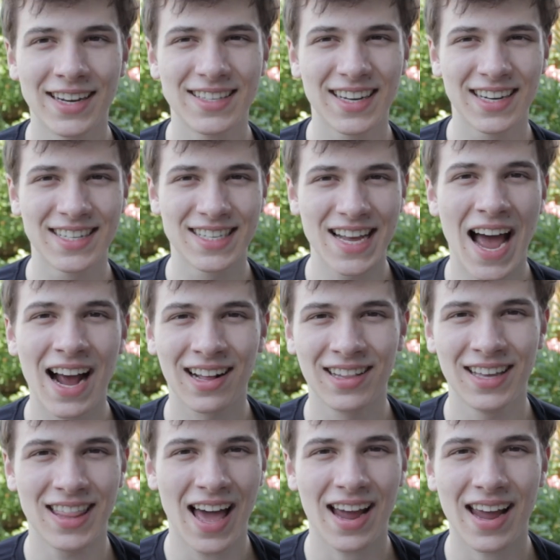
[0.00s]
It's
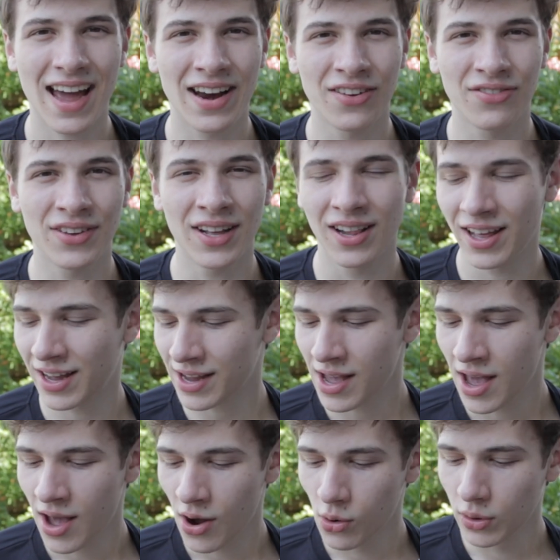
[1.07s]
exactly that kind of feeling,
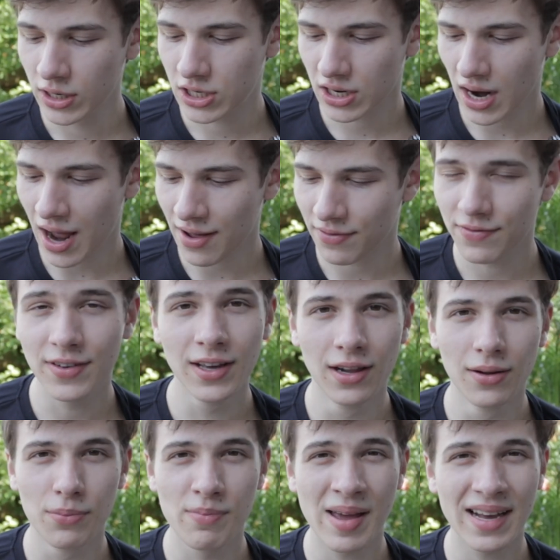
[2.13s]
which I
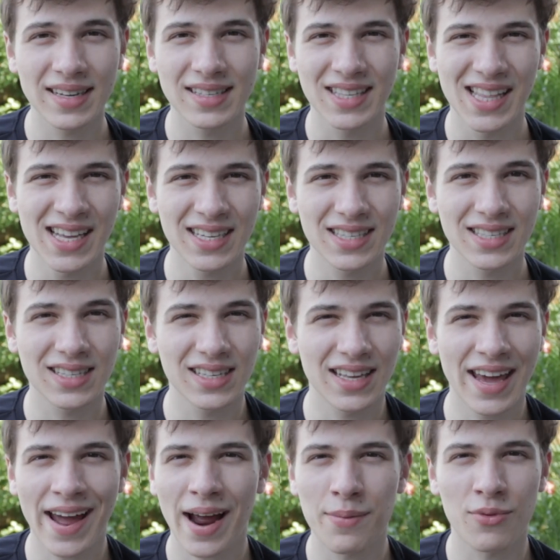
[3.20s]
feel makes this
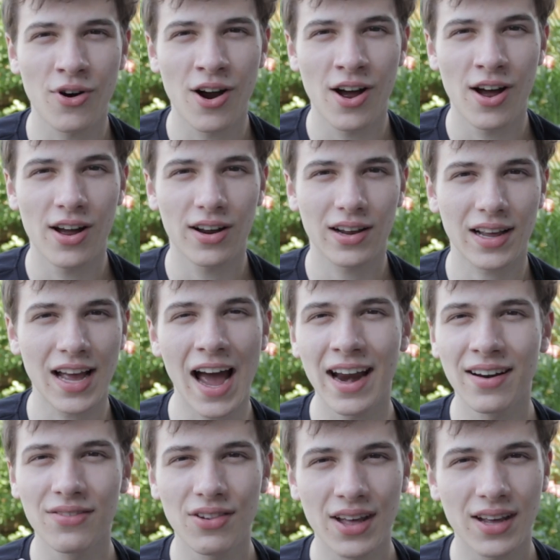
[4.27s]
camera
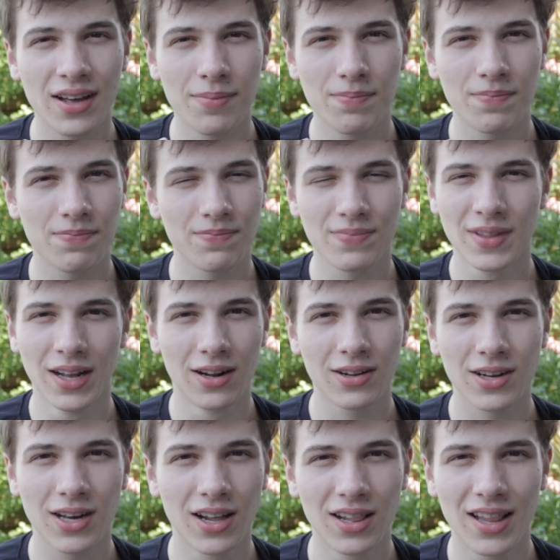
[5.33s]
kind of like a
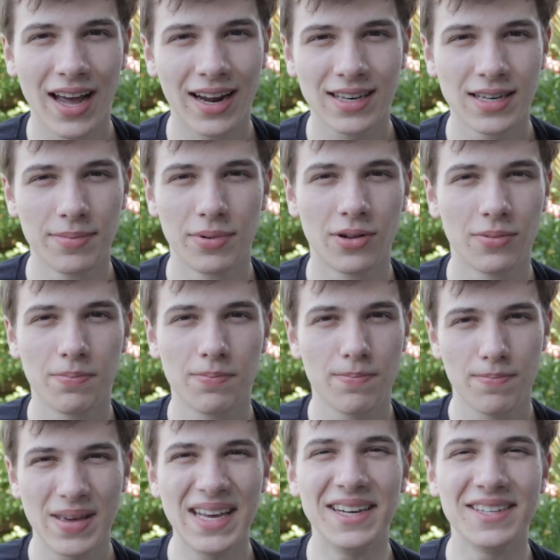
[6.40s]
little collectible
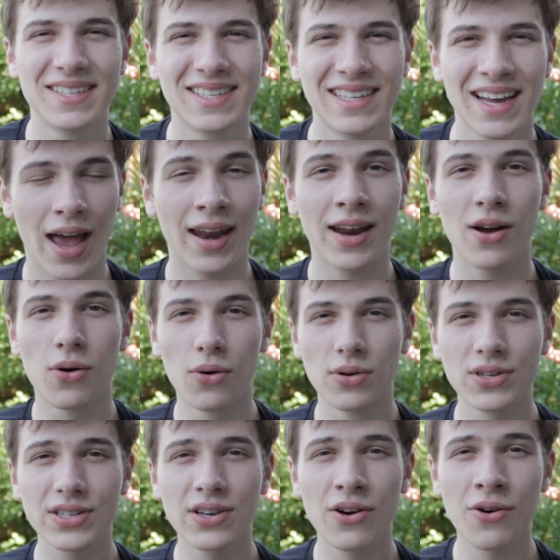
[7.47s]
piece. And it
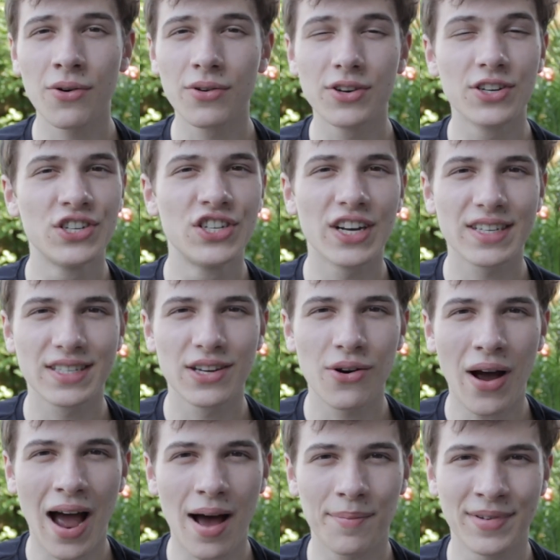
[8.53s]
also just
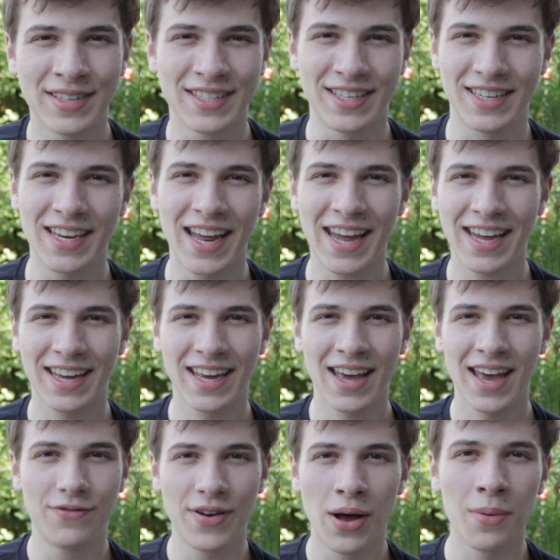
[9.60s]
so happens to take
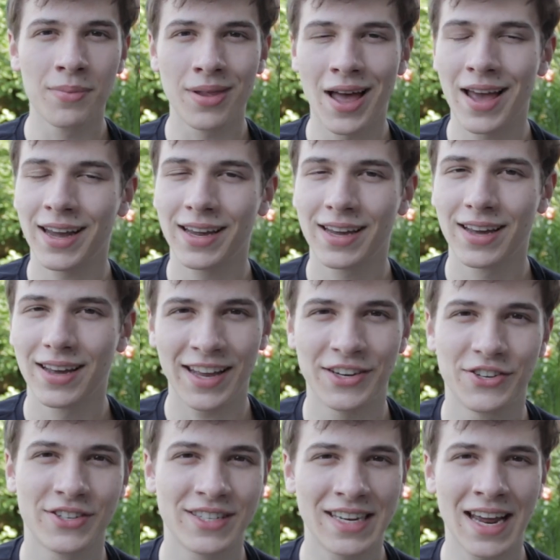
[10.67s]
film-like,
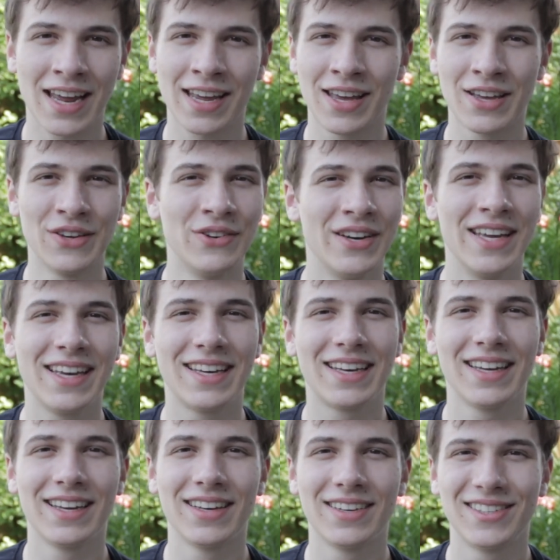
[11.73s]
interesting,
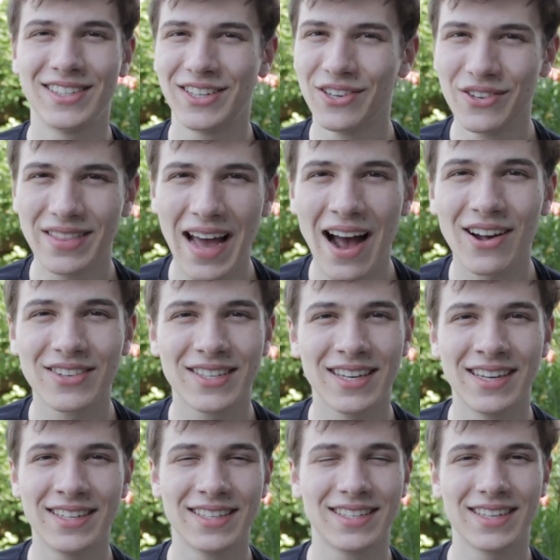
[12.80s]
unique
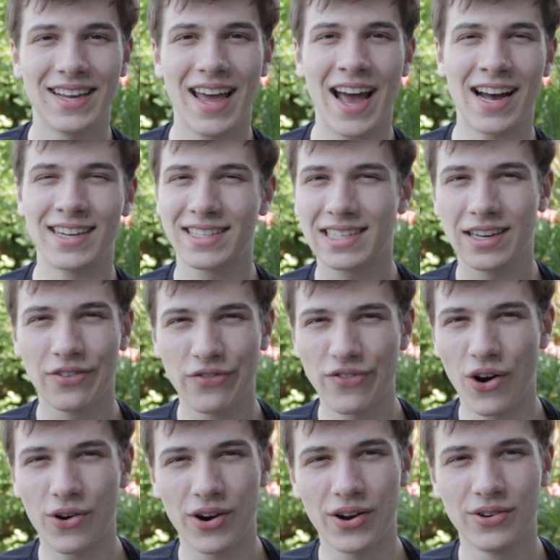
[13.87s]
2000s-esque
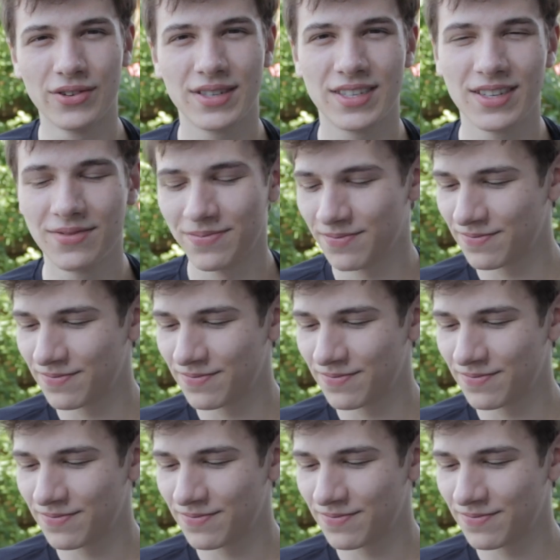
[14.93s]
photos.